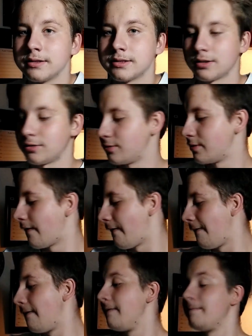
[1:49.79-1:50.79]
So
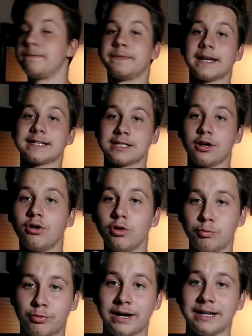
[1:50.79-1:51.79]
that's
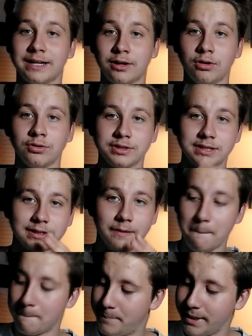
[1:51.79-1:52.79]
all branding on this
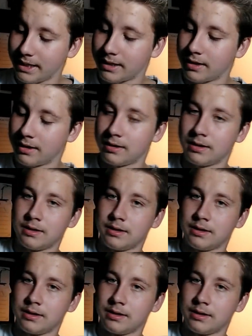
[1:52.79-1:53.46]
big